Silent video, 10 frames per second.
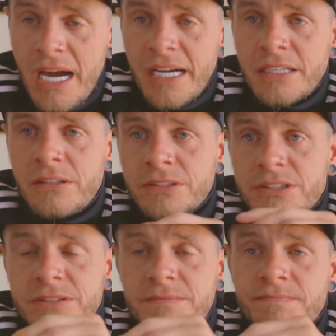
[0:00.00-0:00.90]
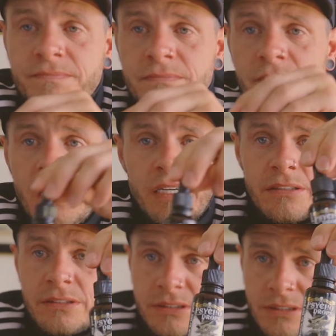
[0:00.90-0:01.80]
I can't, I
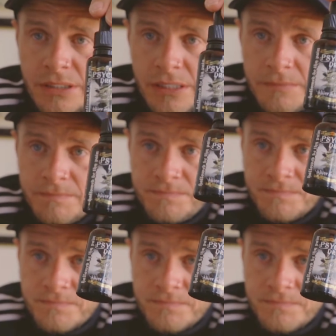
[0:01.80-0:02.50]
can't um,